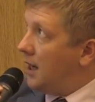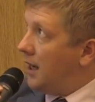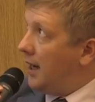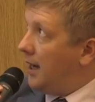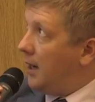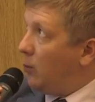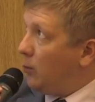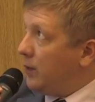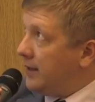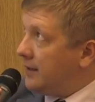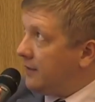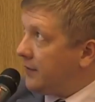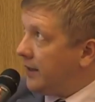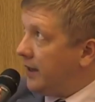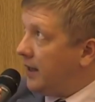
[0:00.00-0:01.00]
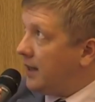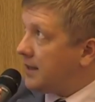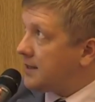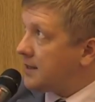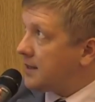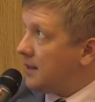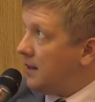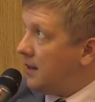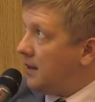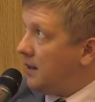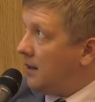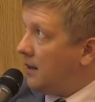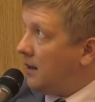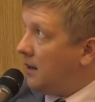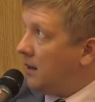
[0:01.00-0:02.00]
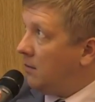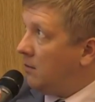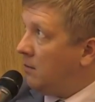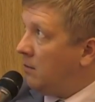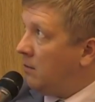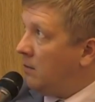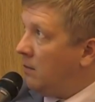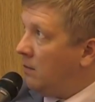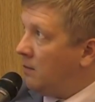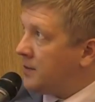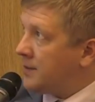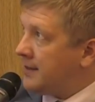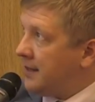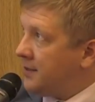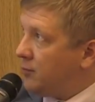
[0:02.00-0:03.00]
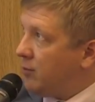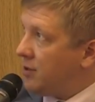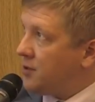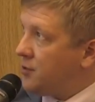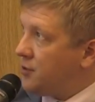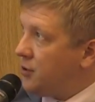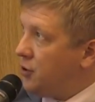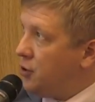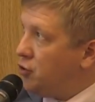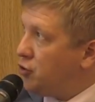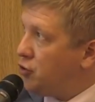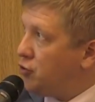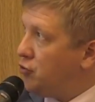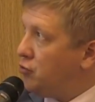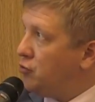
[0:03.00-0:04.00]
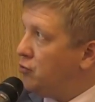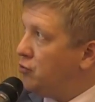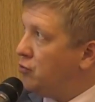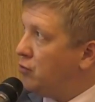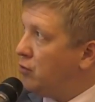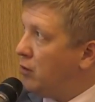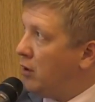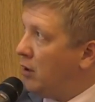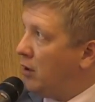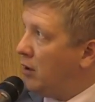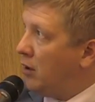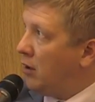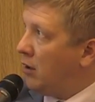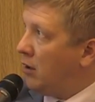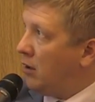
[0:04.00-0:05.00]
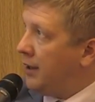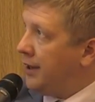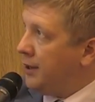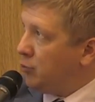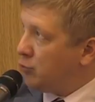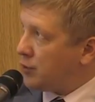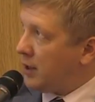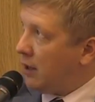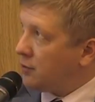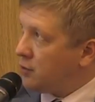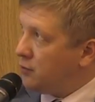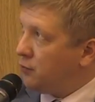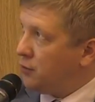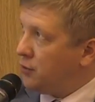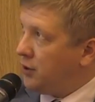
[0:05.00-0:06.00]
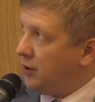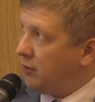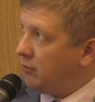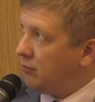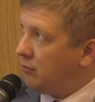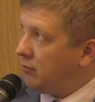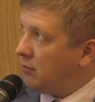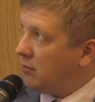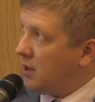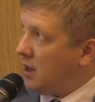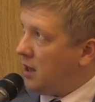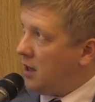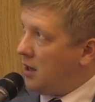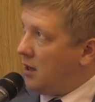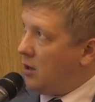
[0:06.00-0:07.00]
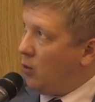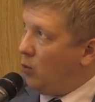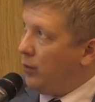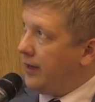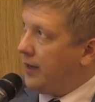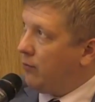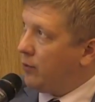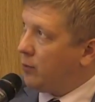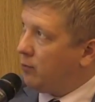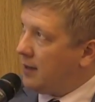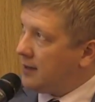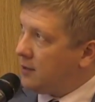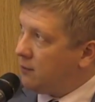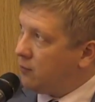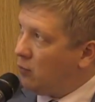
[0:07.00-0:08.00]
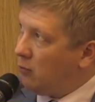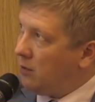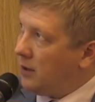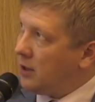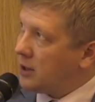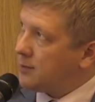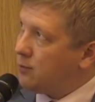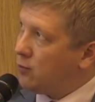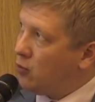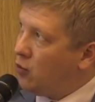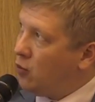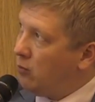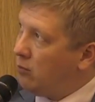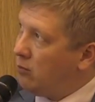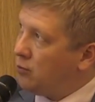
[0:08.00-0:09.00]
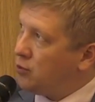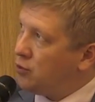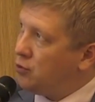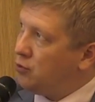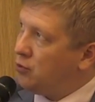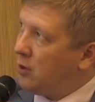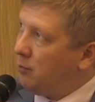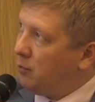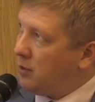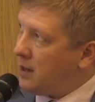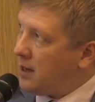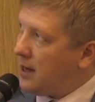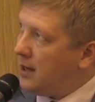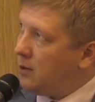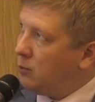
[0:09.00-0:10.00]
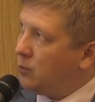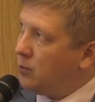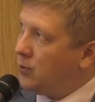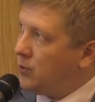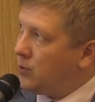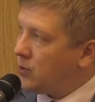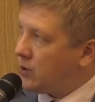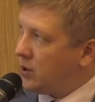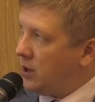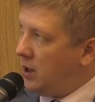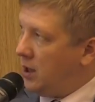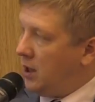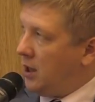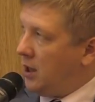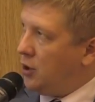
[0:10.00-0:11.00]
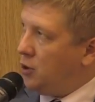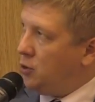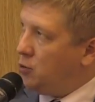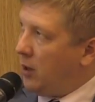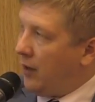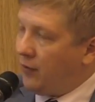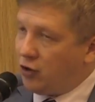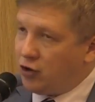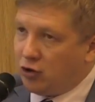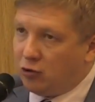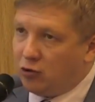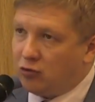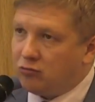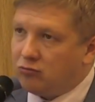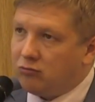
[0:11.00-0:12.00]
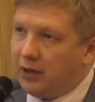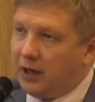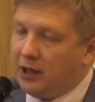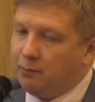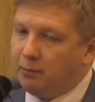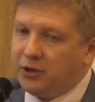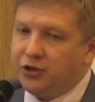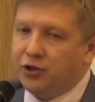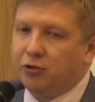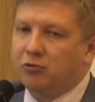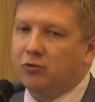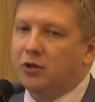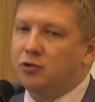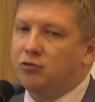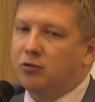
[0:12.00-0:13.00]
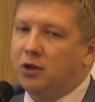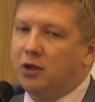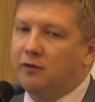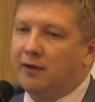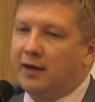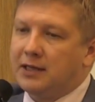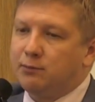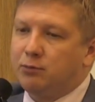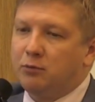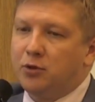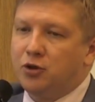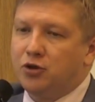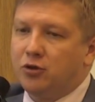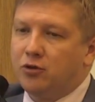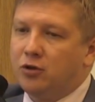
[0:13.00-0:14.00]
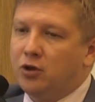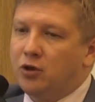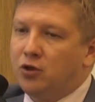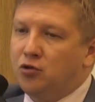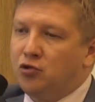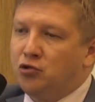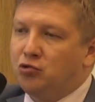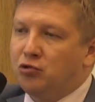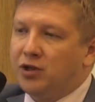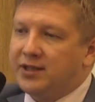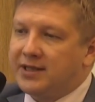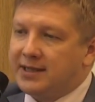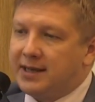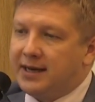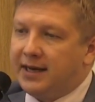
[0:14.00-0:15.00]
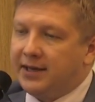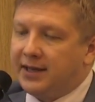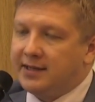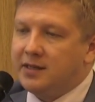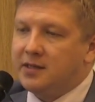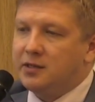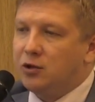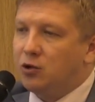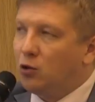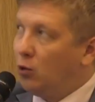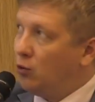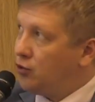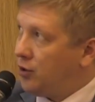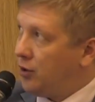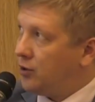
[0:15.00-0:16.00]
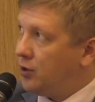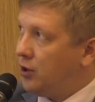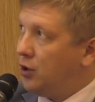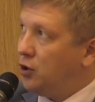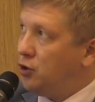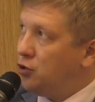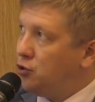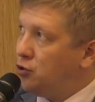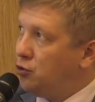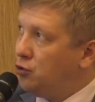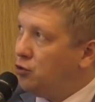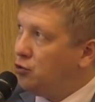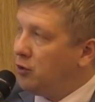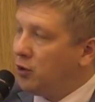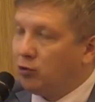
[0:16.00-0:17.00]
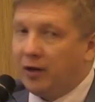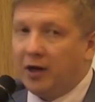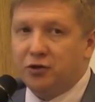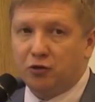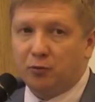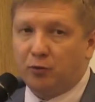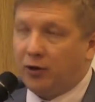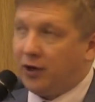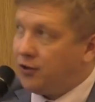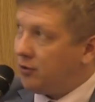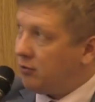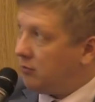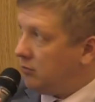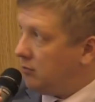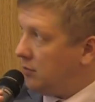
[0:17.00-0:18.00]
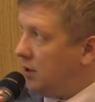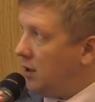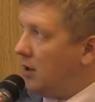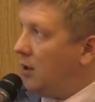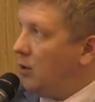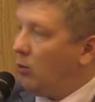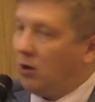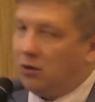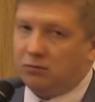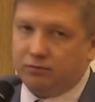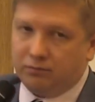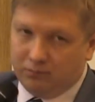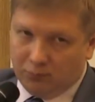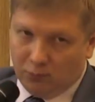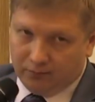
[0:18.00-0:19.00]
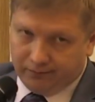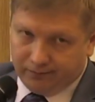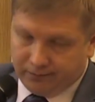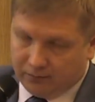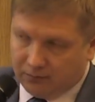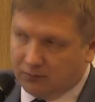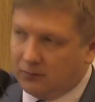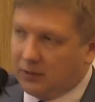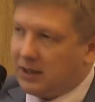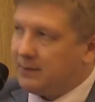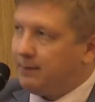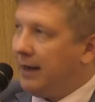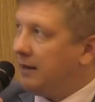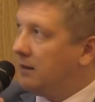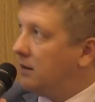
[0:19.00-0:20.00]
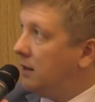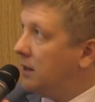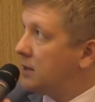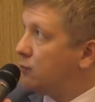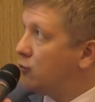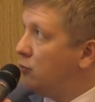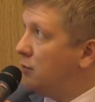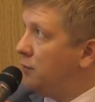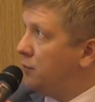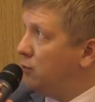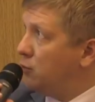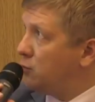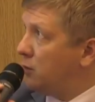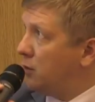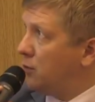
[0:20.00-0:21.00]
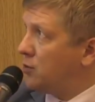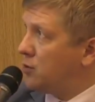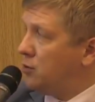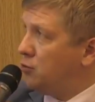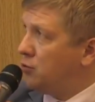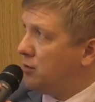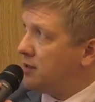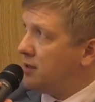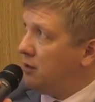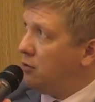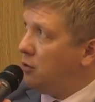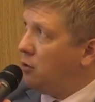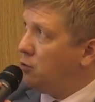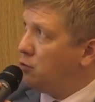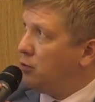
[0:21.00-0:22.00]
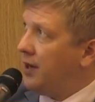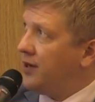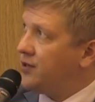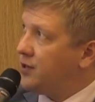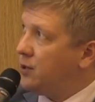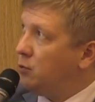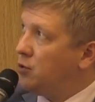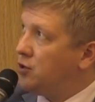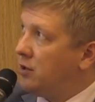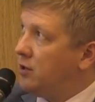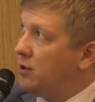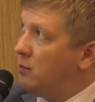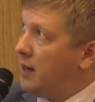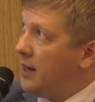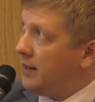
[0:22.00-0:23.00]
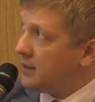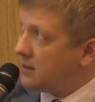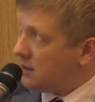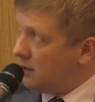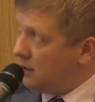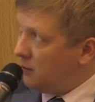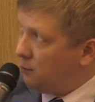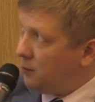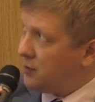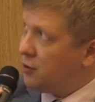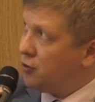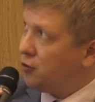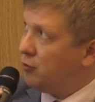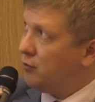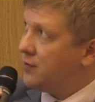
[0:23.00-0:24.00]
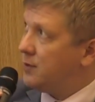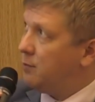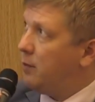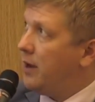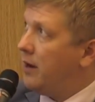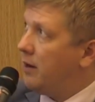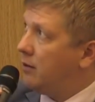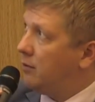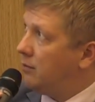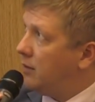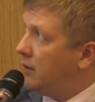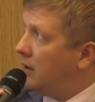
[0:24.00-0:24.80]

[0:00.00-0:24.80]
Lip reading: We at Naftogaz started addressing the issue in 2014. We have requested formally Gazprom to comply with EU energy law, in particular to give us permission to reassign existing contract to a newly created operator. Well, expectedly Gazprom refused because they usually say no to anything which undermines position of the bear.